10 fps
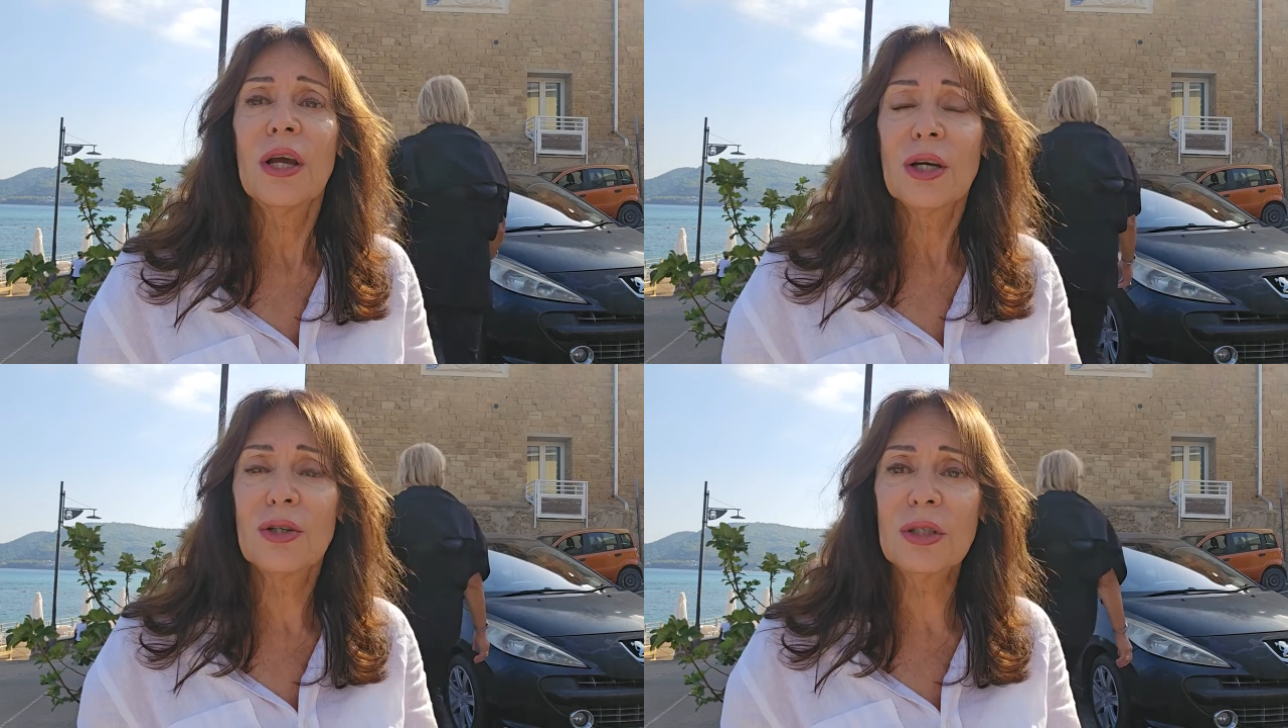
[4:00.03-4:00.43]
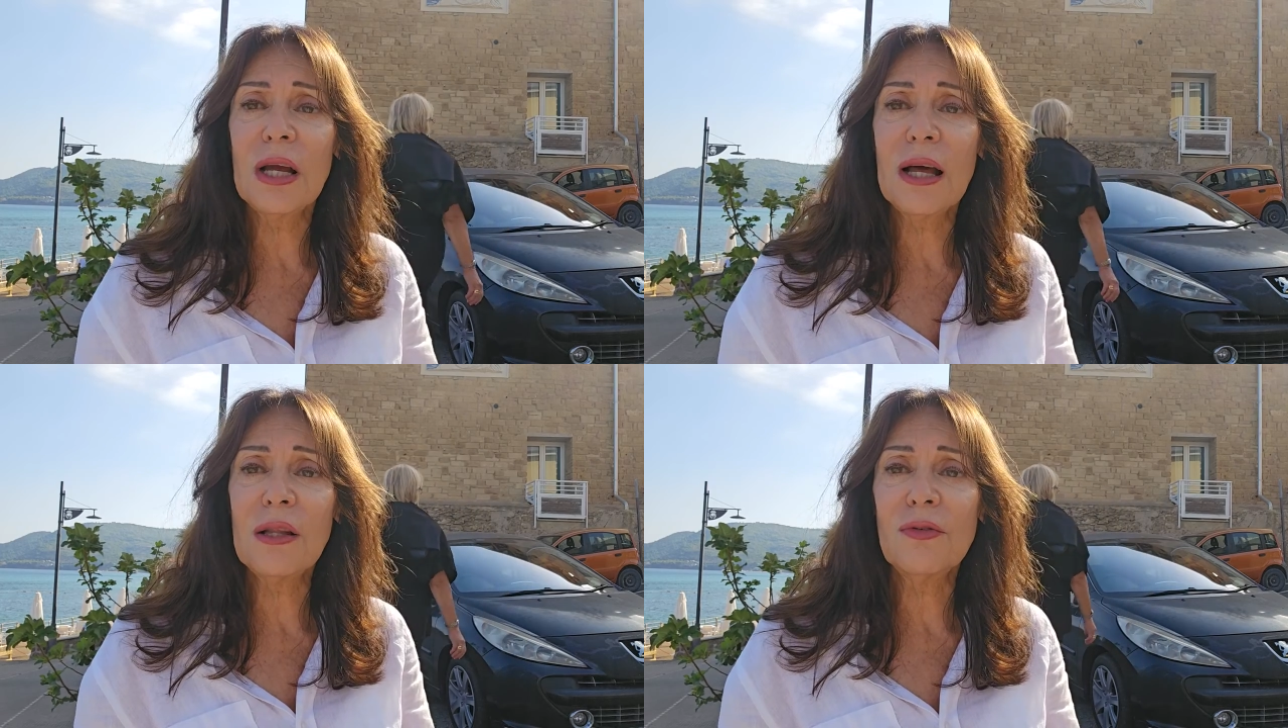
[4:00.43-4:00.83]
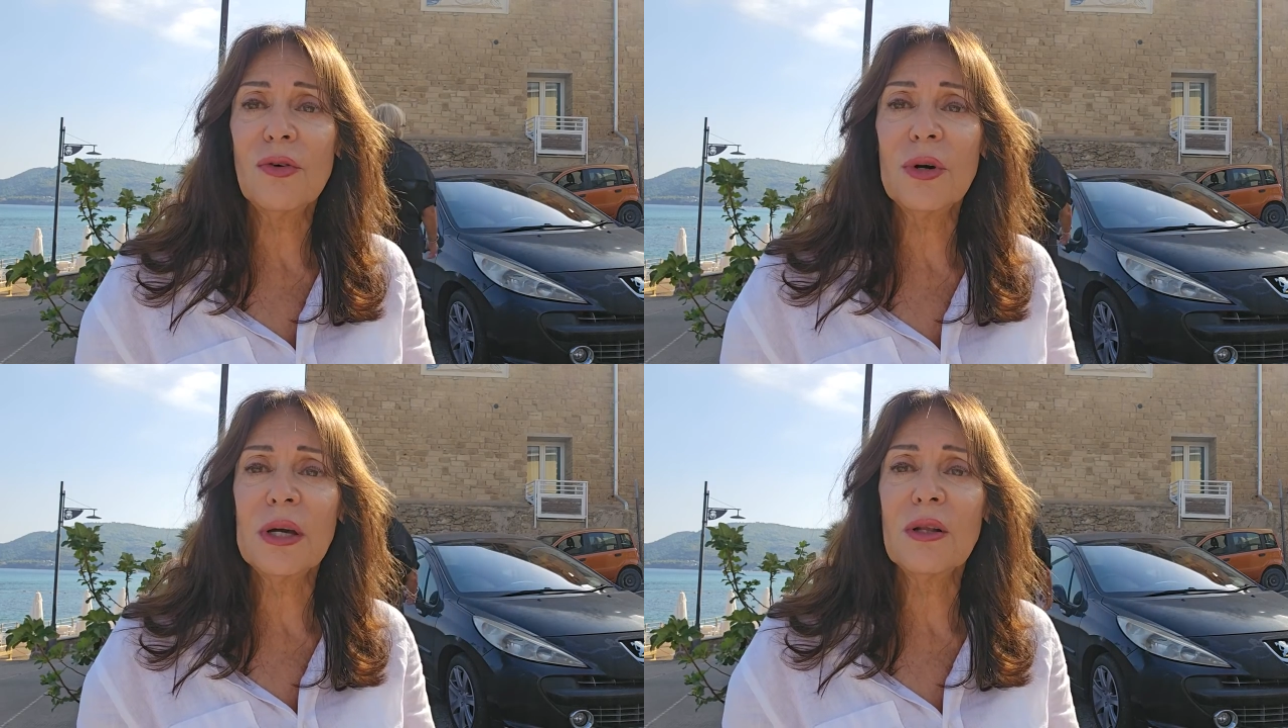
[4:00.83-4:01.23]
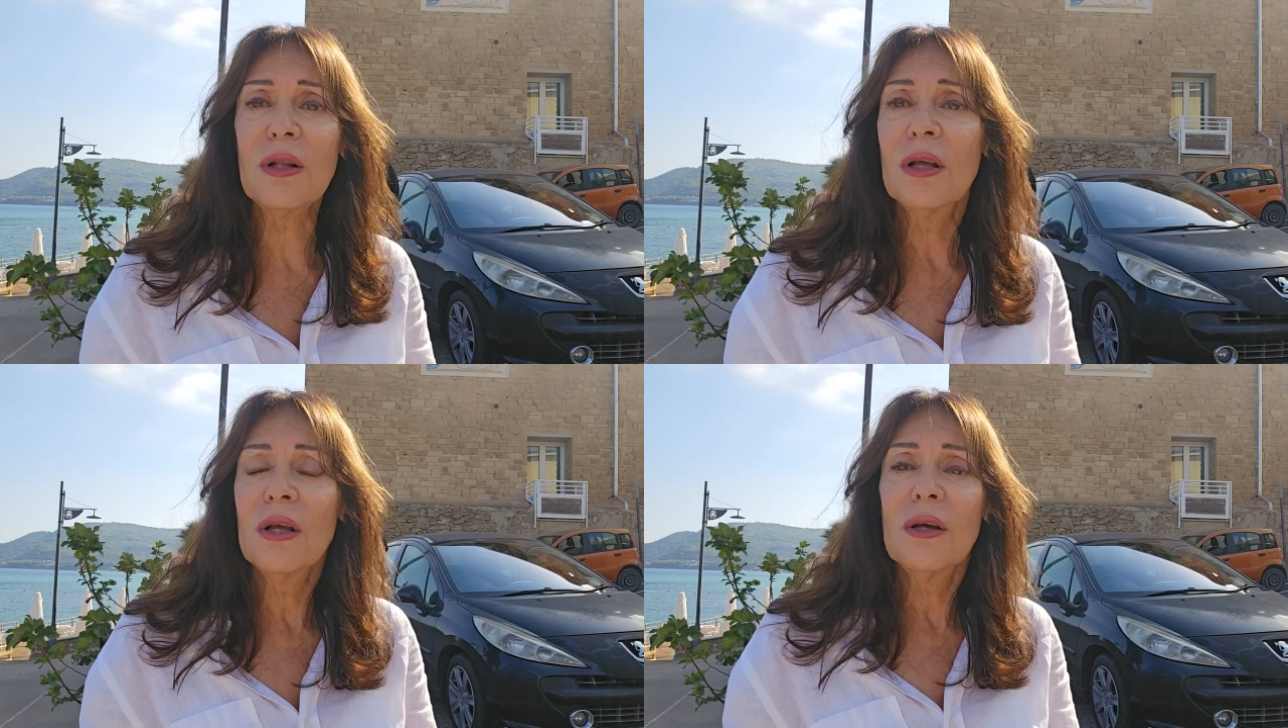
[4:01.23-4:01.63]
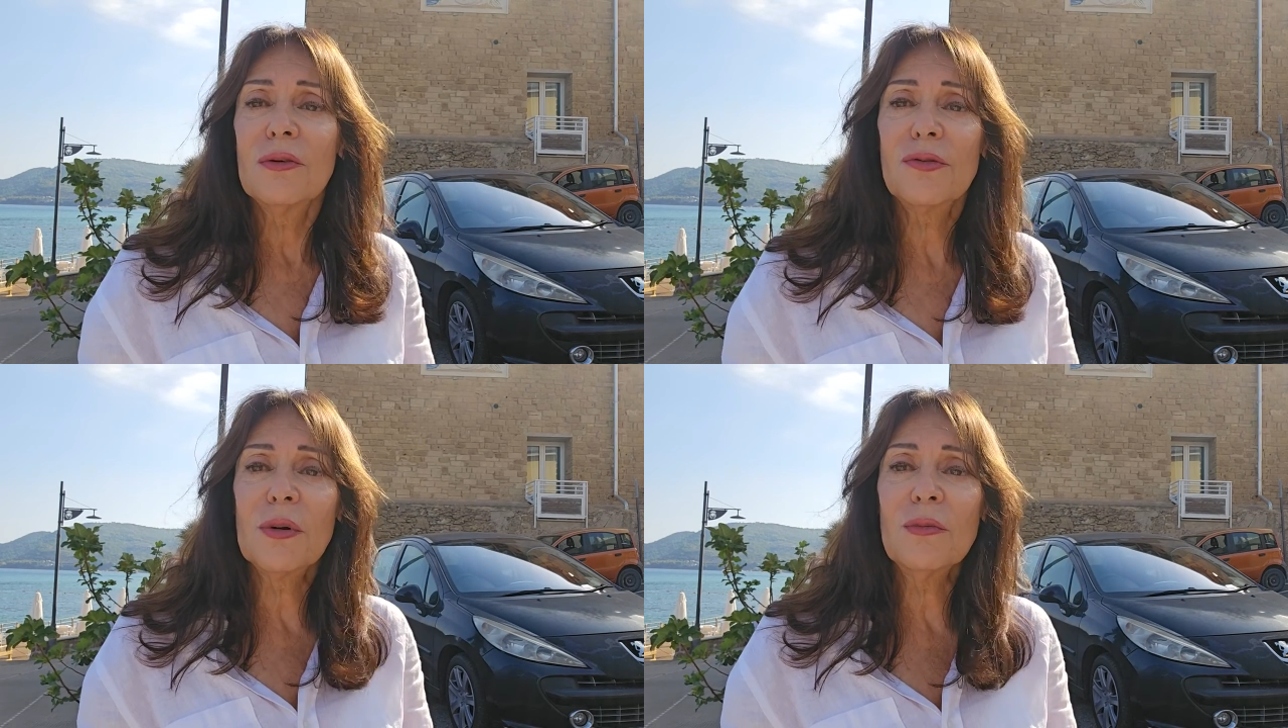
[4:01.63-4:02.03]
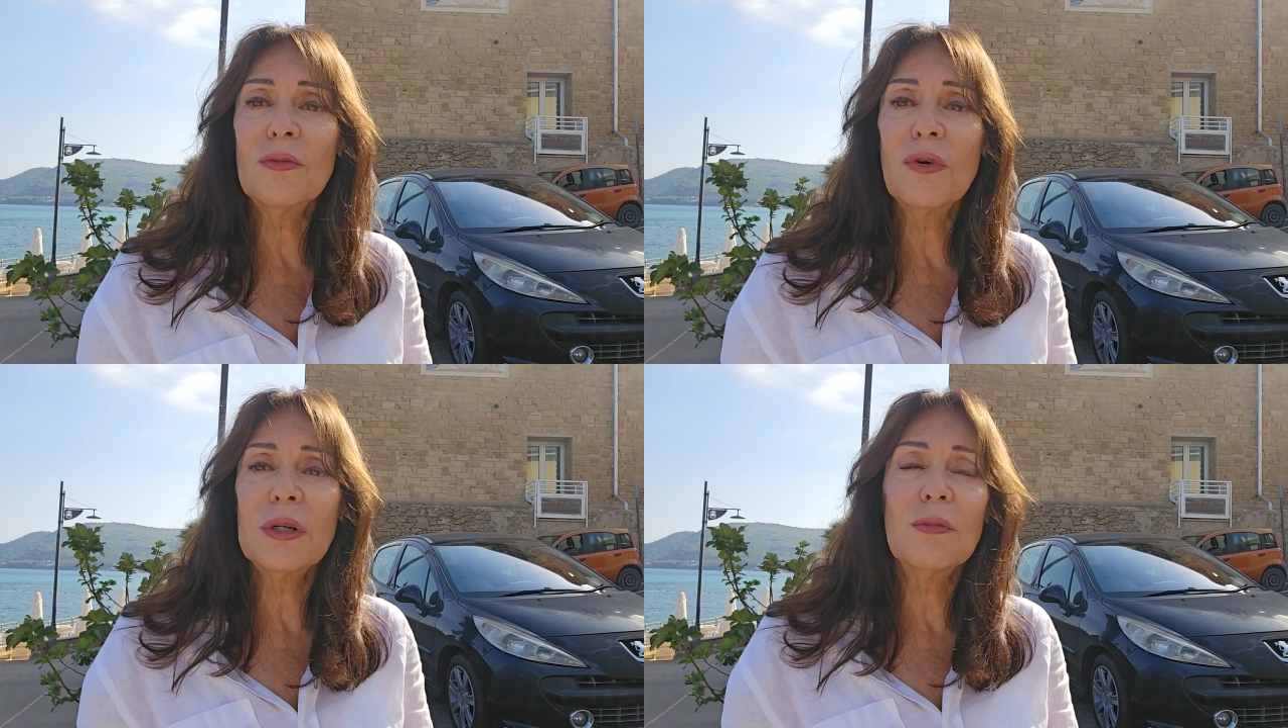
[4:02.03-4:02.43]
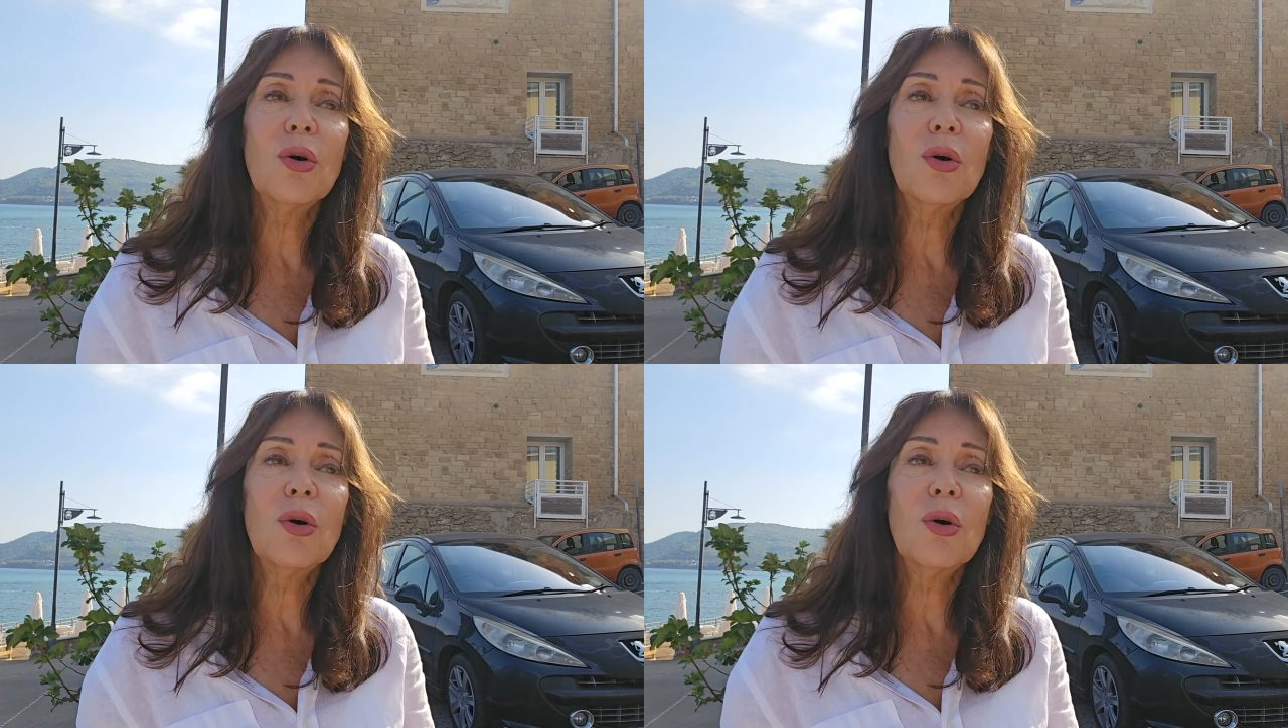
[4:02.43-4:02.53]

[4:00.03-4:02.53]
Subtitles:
good olive oil from what